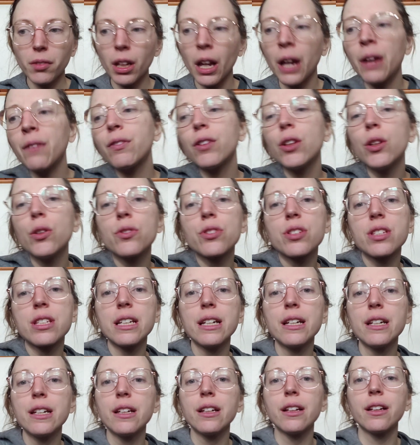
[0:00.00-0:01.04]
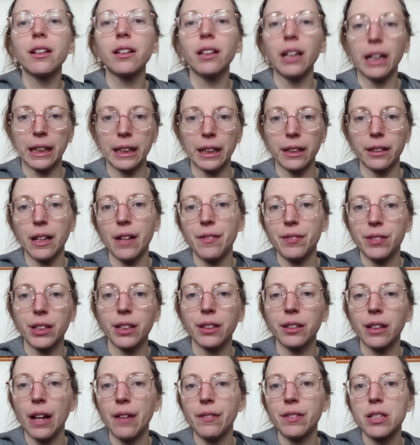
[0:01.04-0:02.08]
if you see like
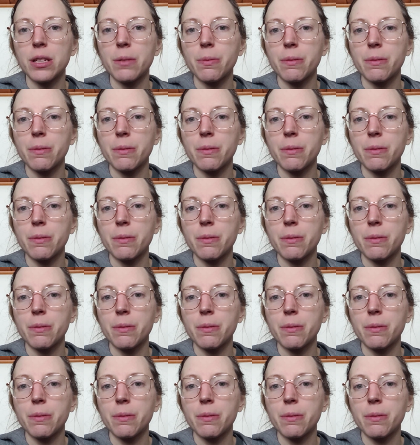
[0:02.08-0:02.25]
1111,